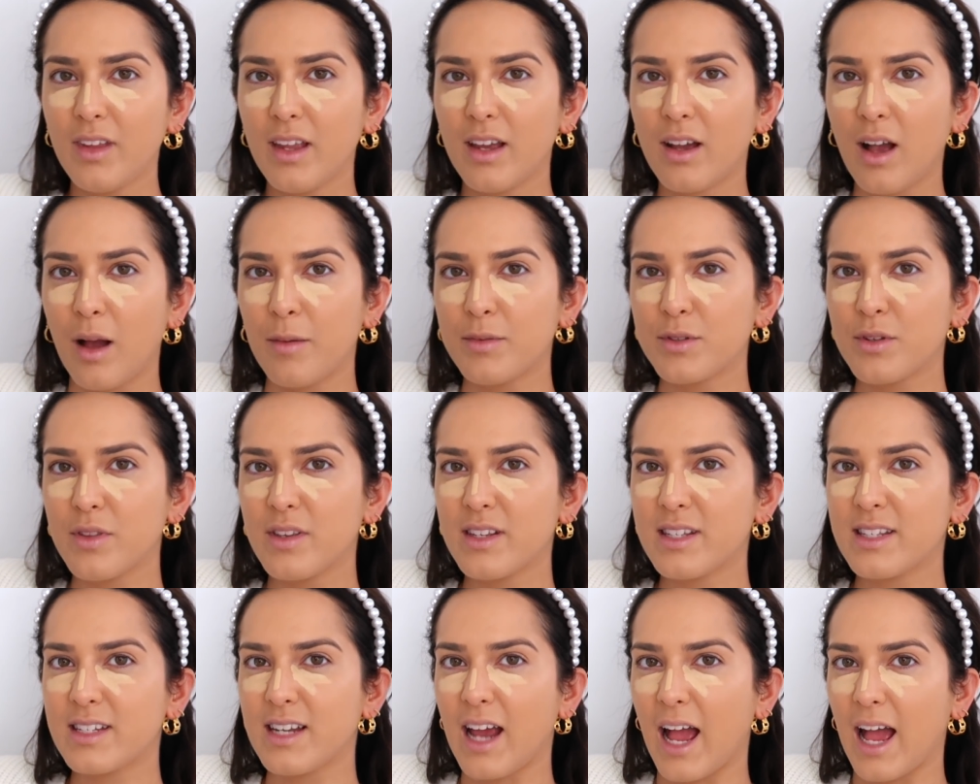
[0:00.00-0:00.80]
It comes with
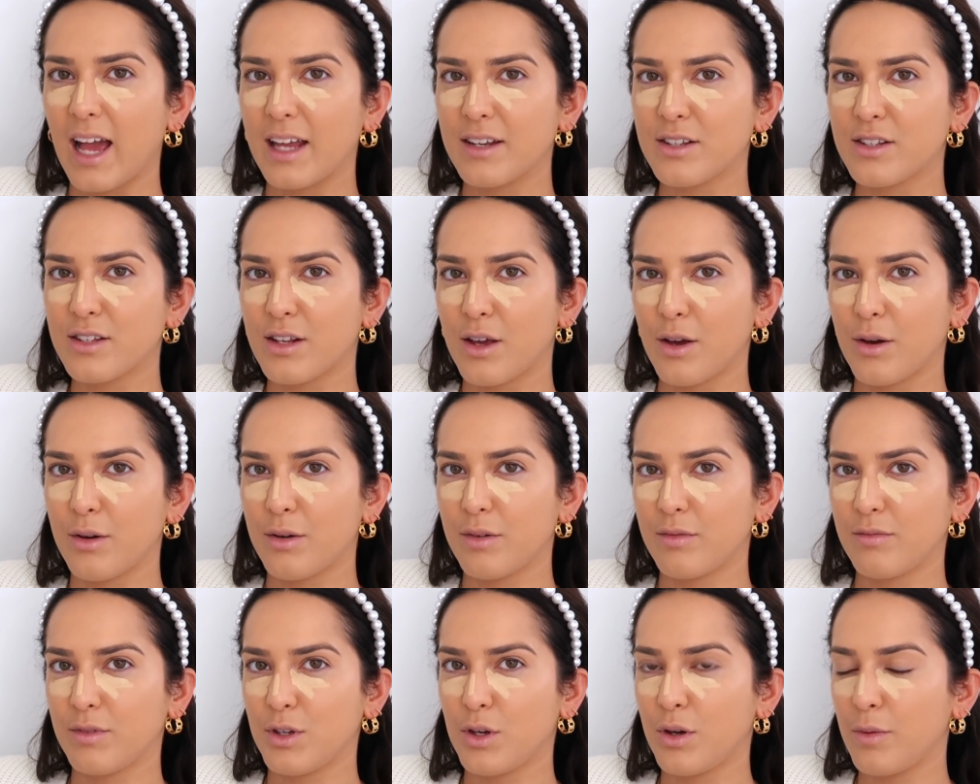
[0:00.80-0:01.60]
a stand,
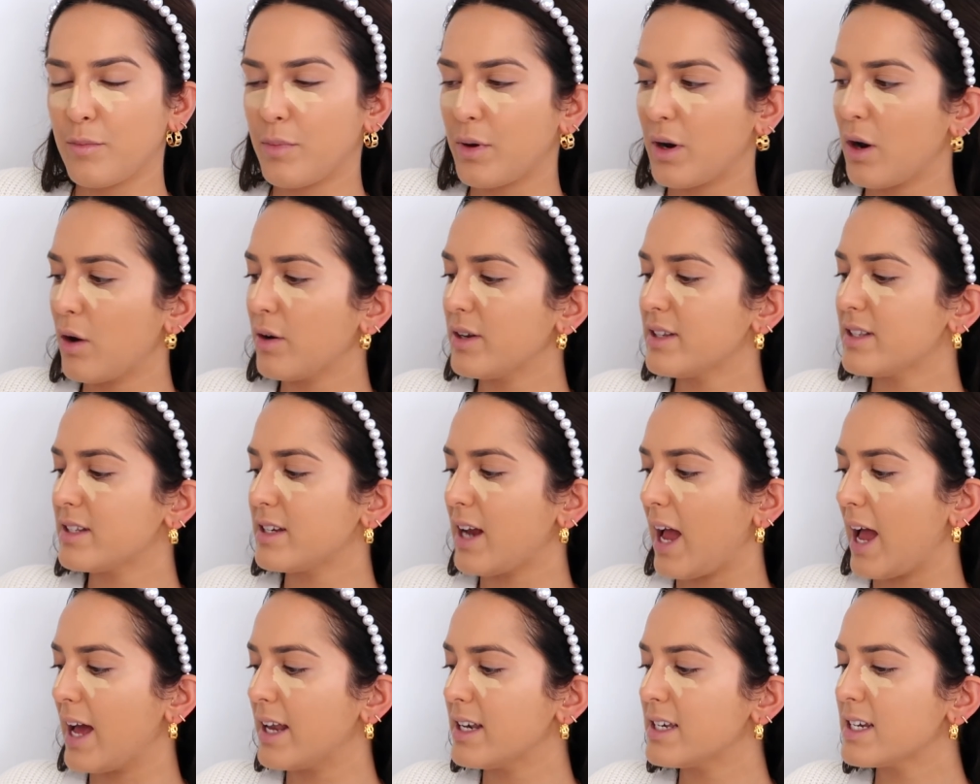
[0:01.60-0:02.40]
so you can put it on a
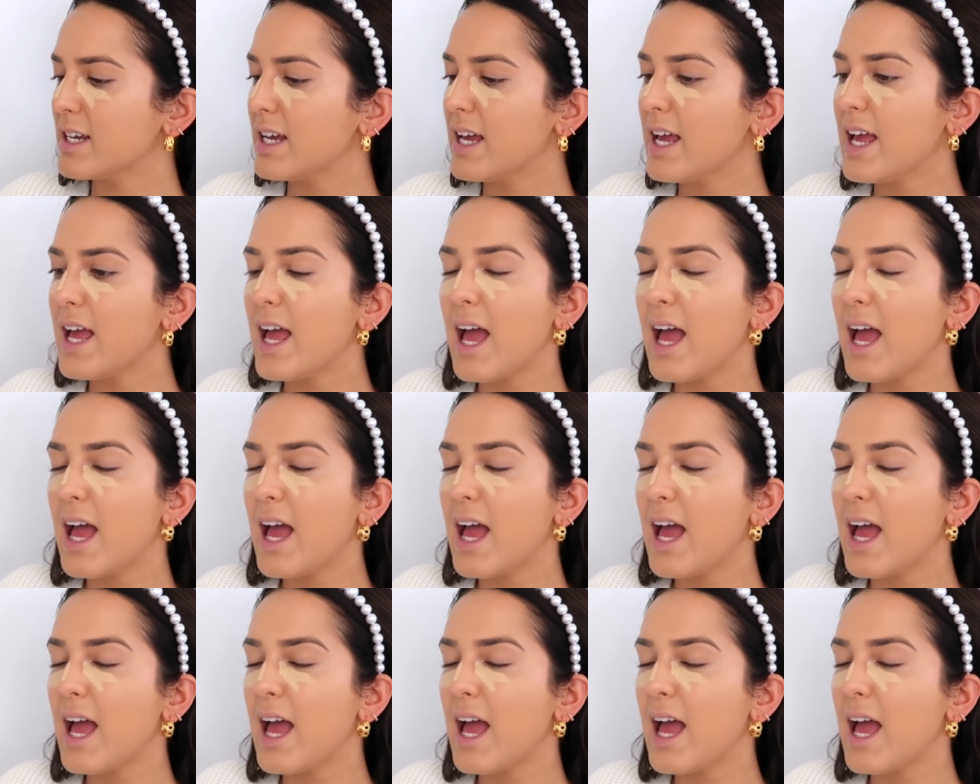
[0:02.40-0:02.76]
stand,